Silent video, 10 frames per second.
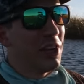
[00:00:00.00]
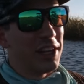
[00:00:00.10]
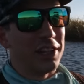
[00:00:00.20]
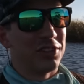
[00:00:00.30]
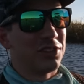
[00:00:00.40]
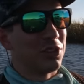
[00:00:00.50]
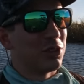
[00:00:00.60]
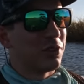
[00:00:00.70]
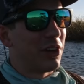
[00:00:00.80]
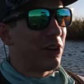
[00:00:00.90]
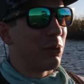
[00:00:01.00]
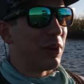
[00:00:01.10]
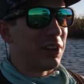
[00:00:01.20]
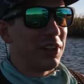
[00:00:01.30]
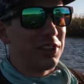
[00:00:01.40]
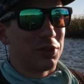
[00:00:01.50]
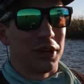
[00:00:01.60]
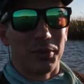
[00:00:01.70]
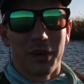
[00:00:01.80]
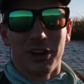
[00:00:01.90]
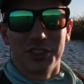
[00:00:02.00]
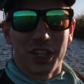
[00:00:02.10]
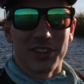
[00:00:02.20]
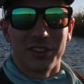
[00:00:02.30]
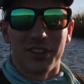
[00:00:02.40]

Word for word: It is still very windy, so I apologize